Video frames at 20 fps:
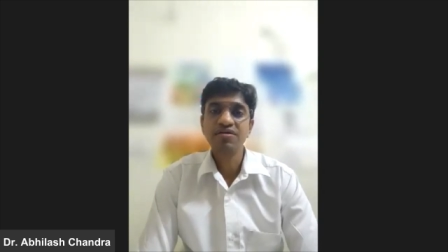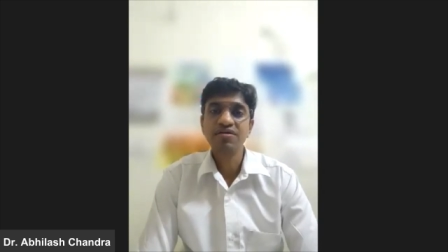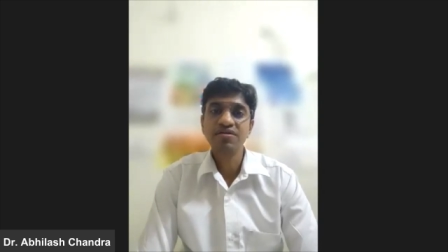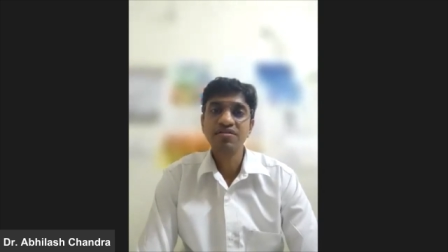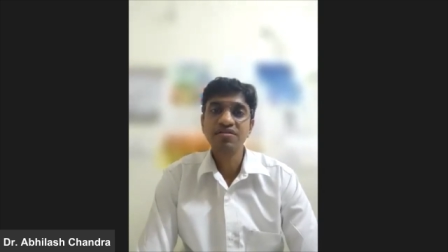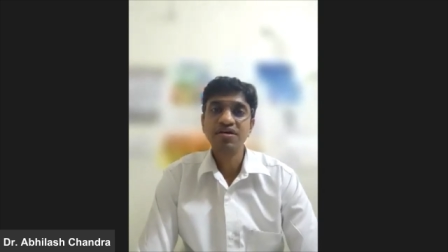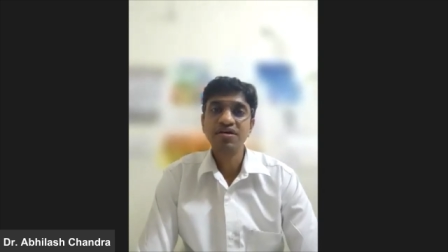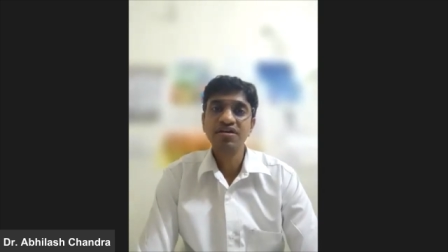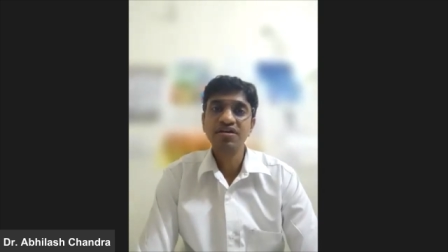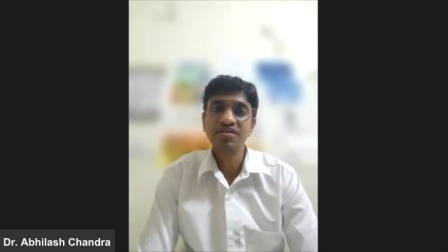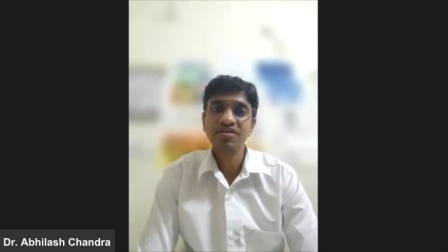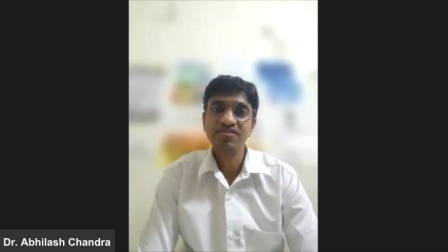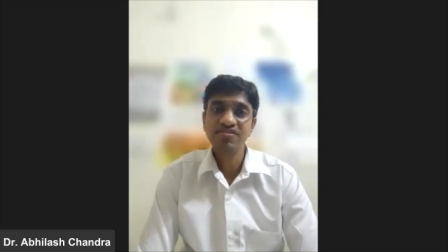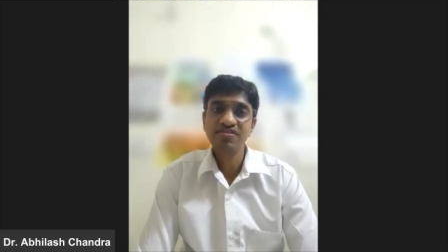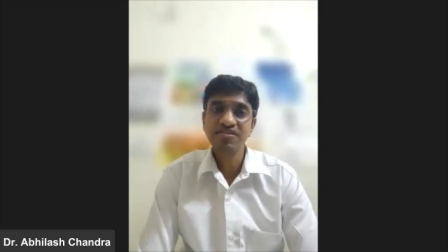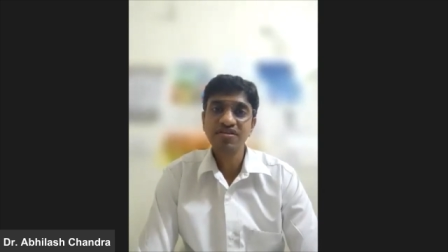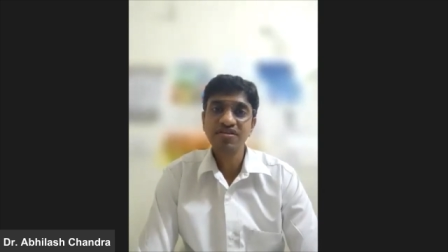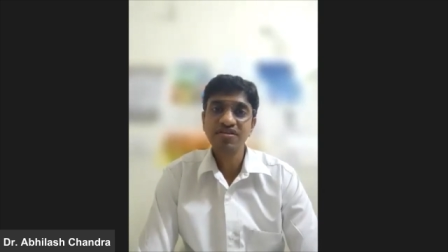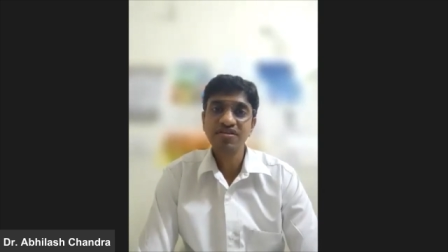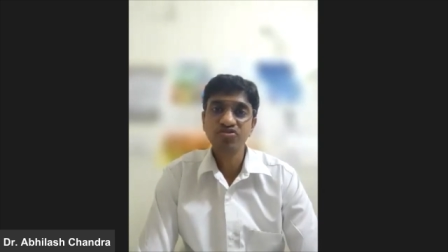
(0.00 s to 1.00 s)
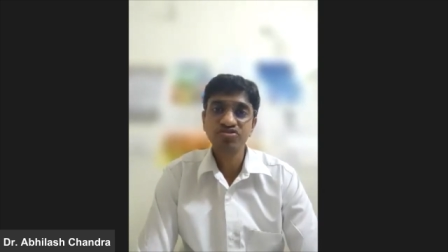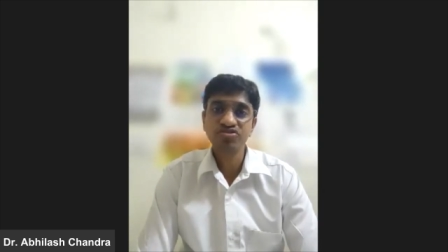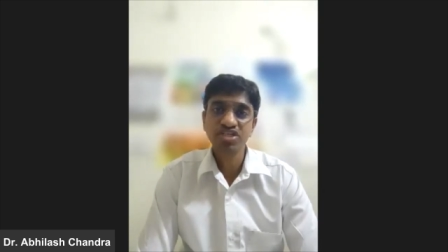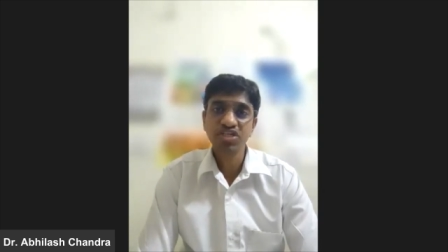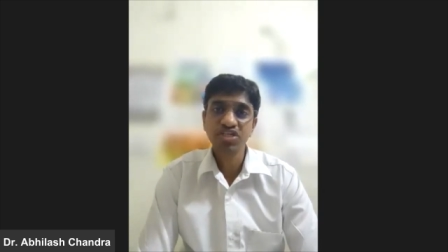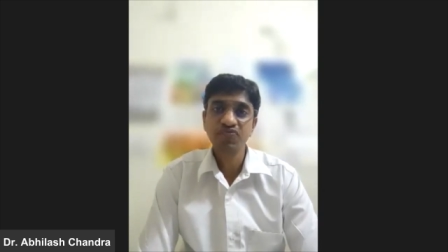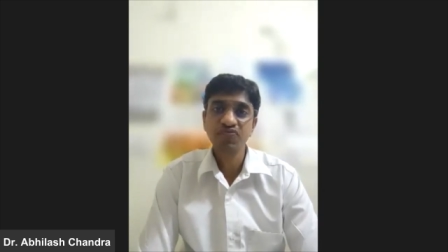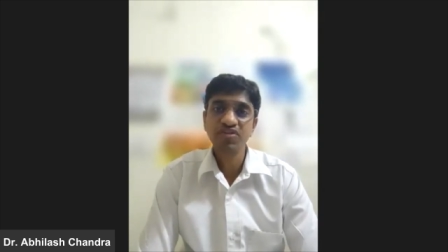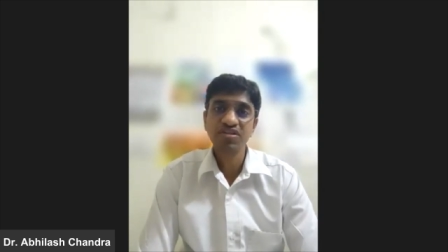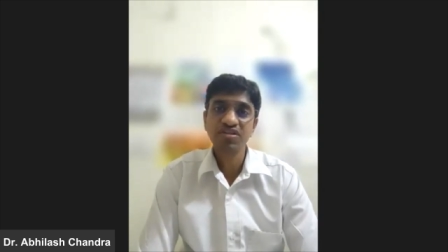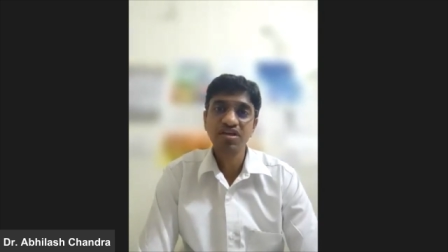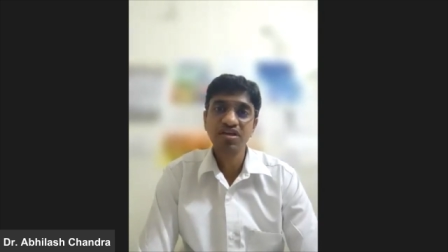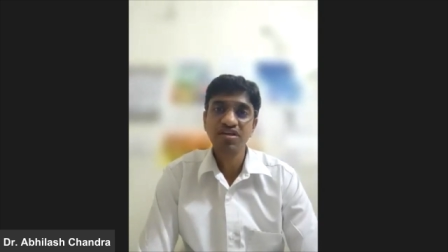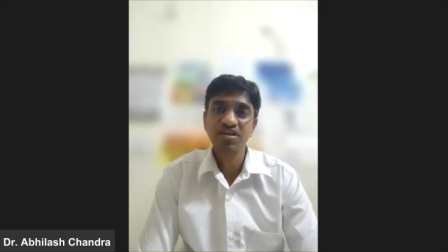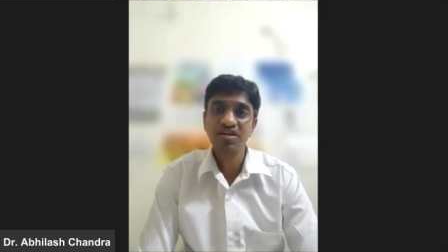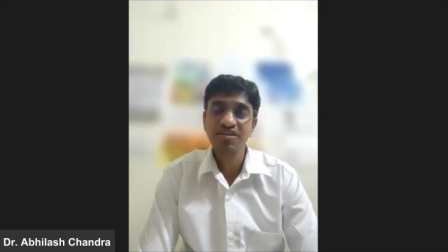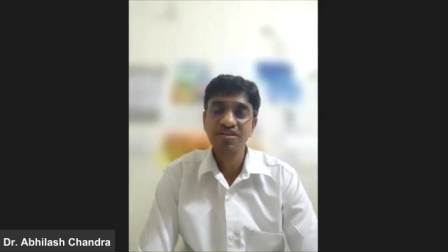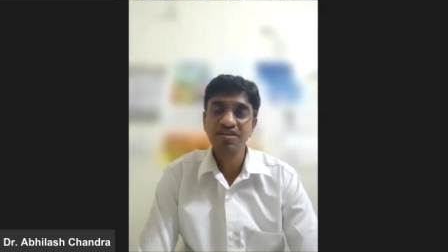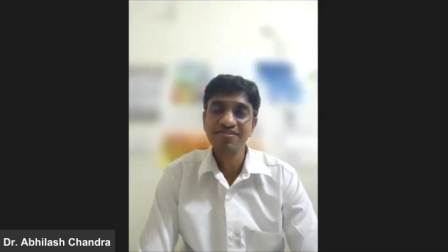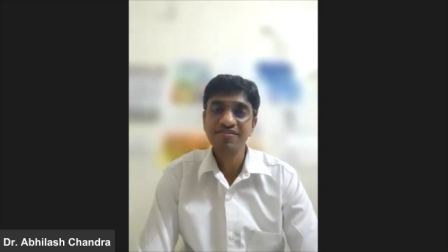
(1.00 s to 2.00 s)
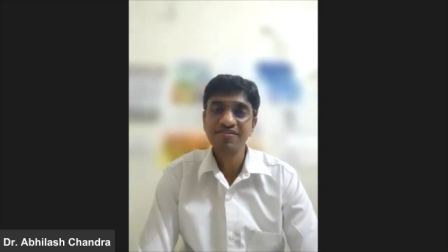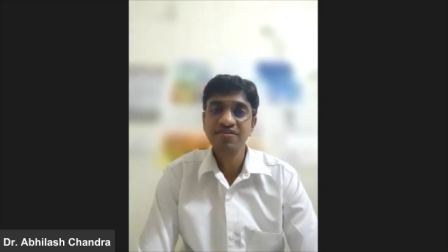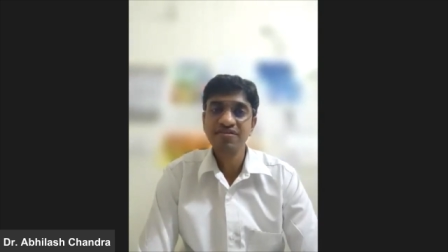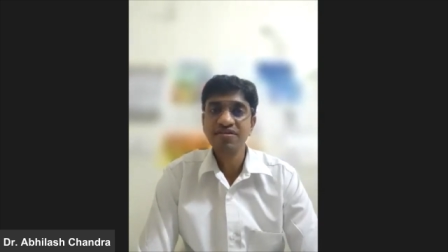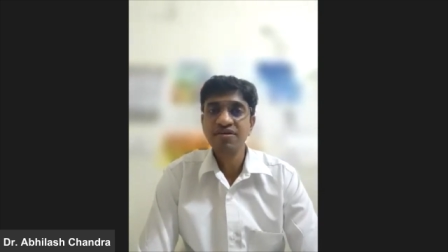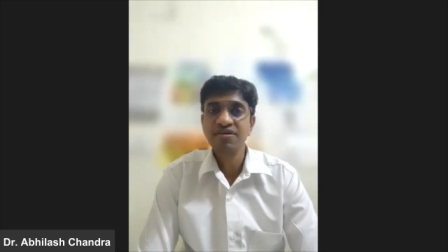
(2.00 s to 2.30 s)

the diseases associated with kidneys